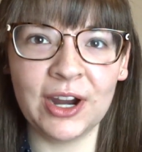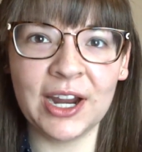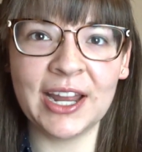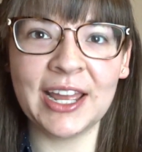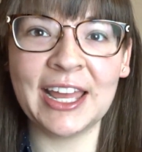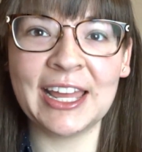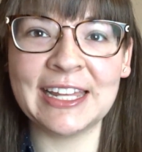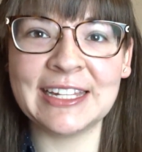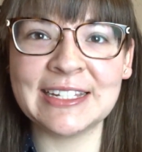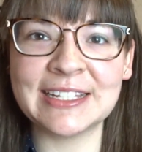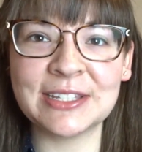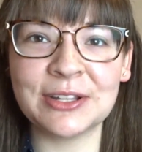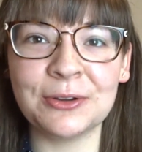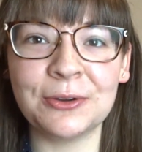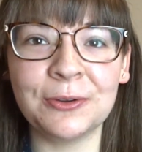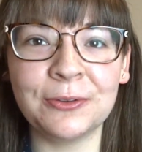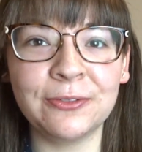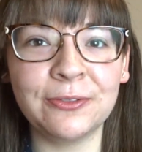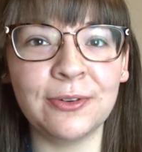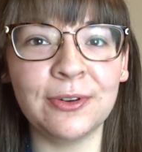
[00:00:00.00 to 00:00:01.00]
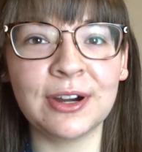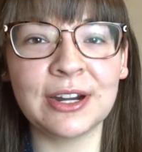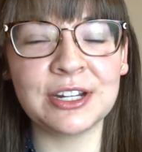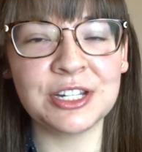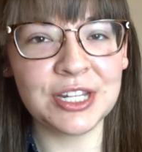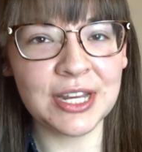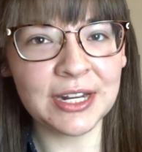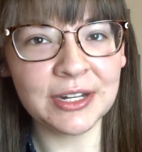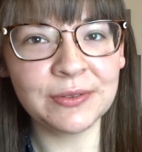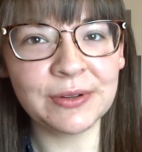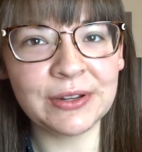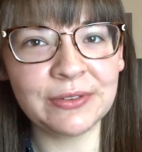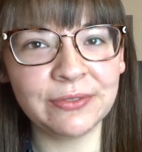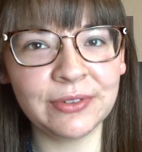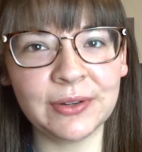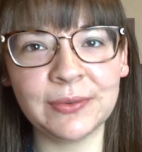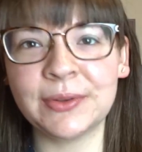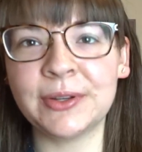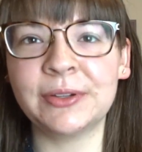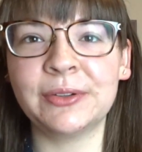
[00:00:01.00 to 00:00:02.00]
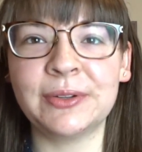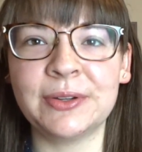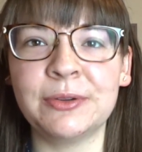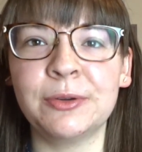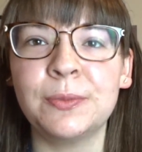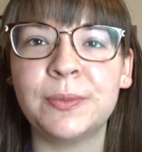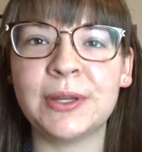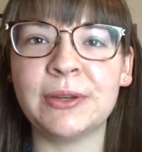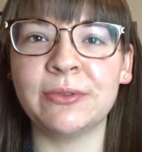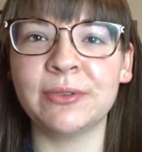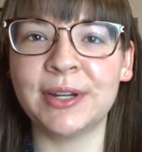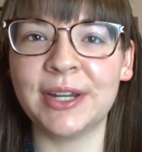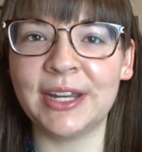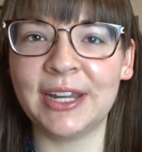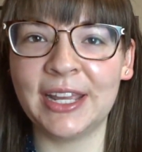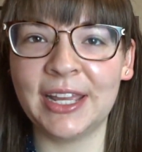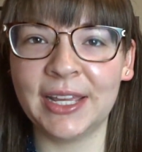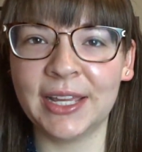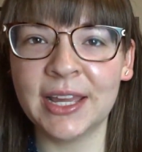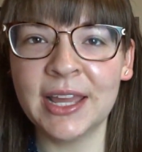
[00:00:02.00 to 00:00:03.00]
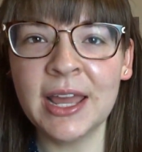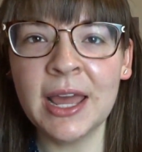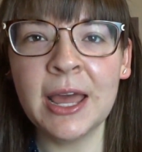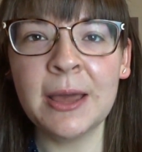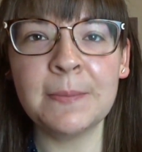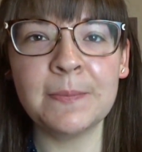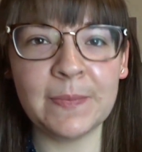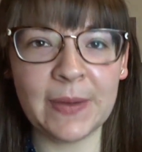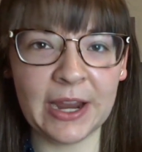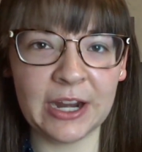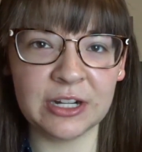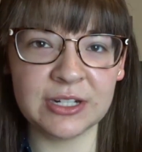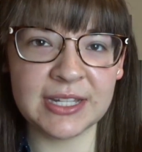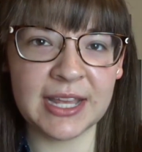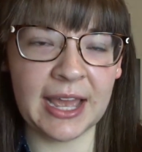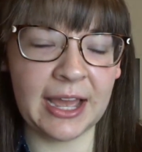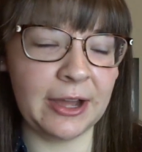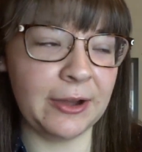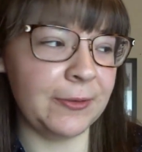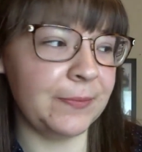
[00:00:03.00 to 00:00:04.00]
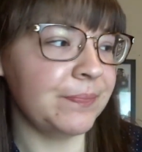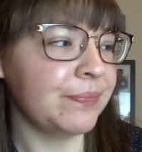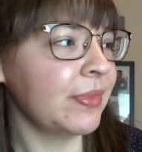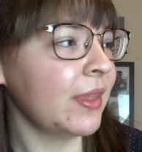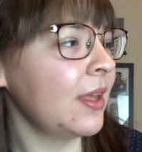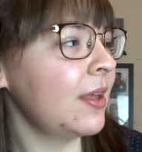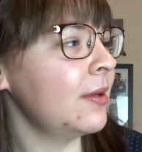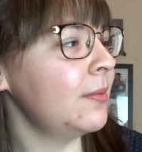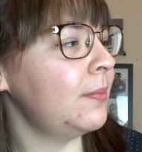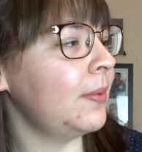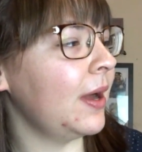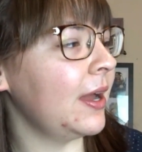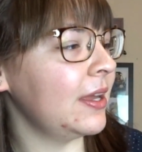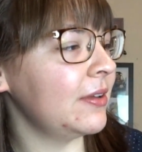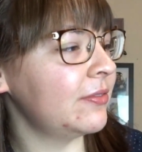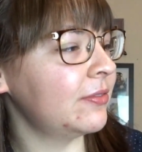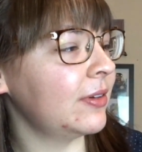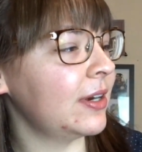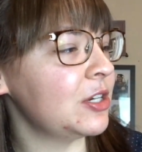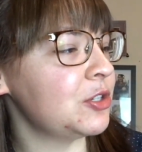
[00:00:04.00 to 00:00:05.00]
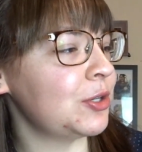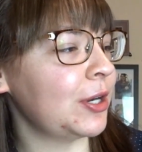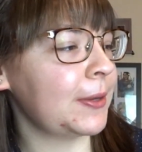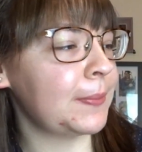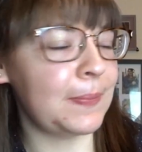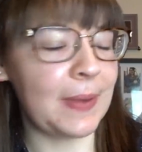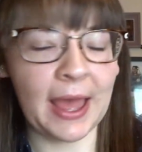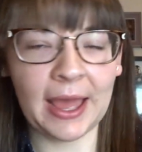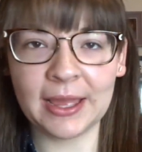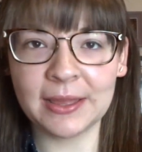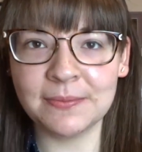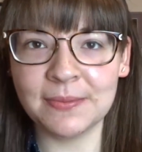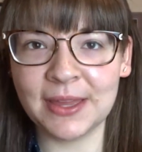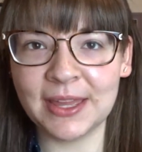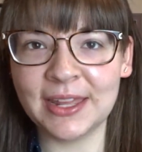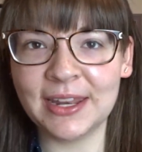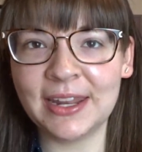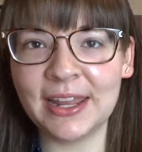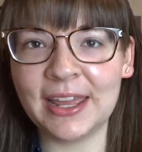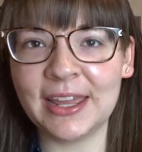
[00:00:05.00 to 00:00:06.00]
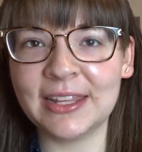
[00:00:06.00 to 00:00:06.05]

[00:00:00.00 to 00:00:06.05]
And so for January and February, we will be reading Beartown by Fredrik Backman.